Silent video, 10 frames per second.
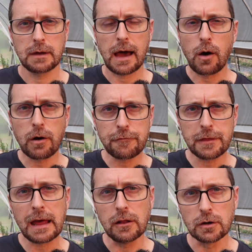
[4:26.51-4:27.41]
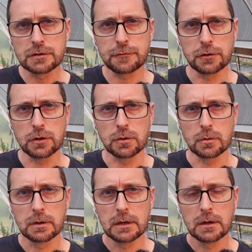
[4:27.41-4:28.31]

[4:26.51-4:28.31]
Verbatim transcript: however that looks for you,